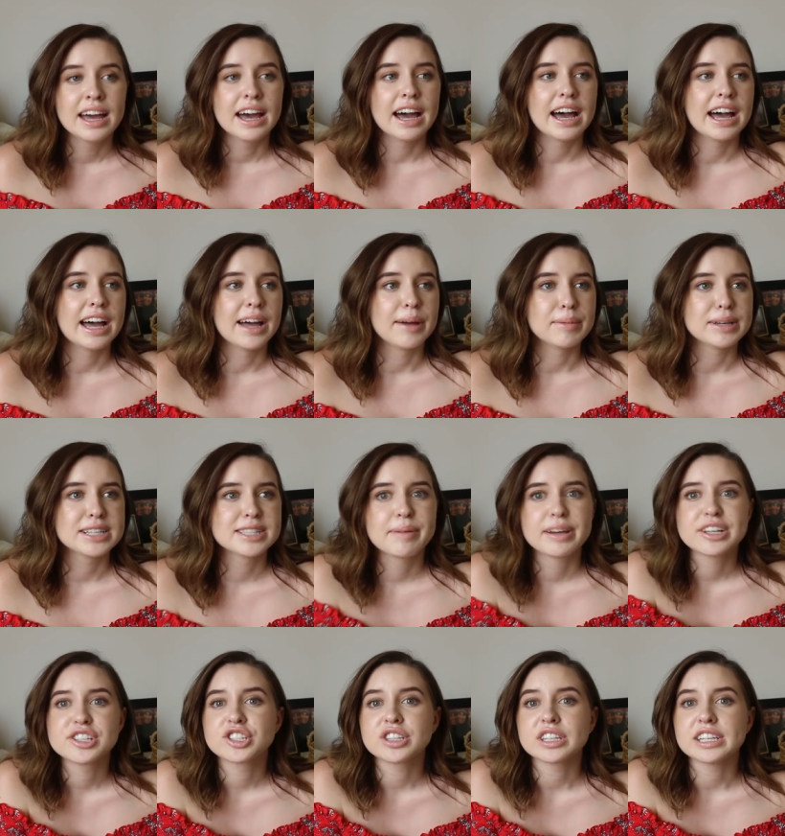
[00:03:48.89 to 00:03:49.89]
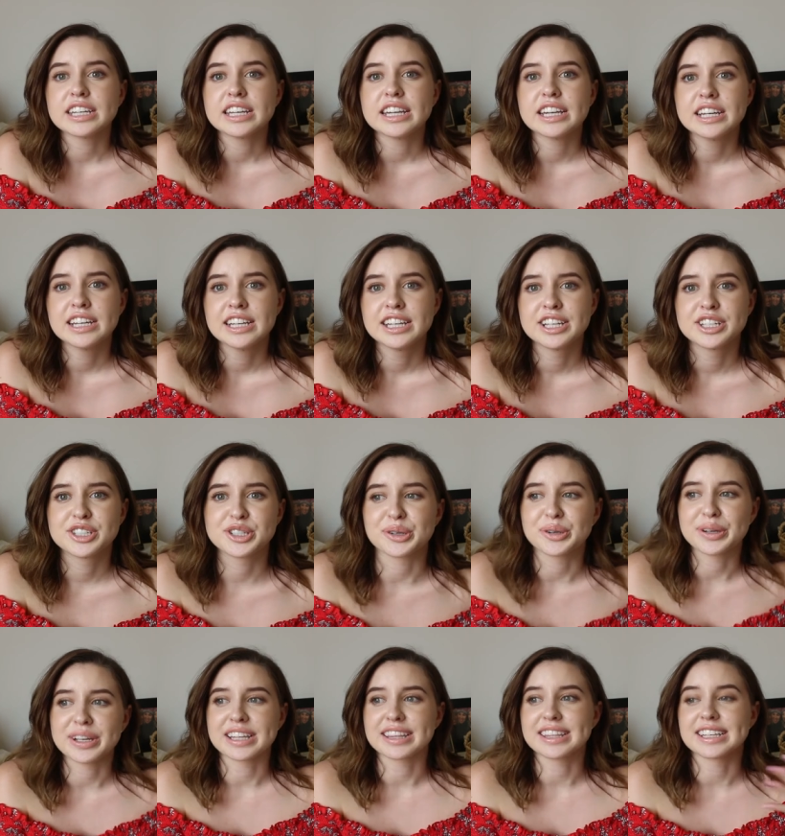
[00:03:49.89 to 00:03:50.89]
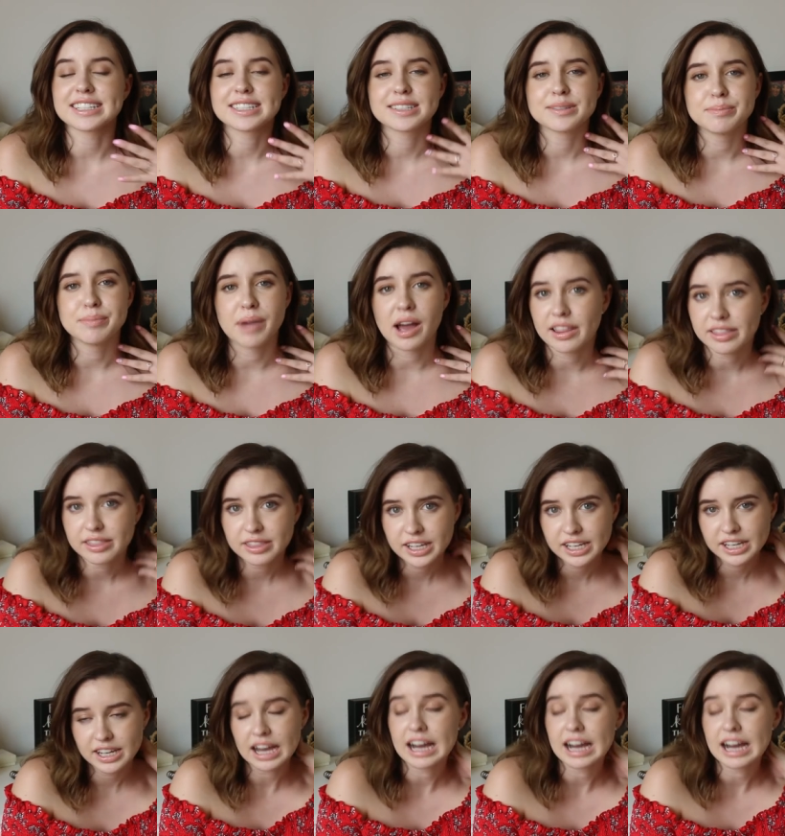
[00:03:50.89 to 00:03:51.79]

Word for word: especially during this month.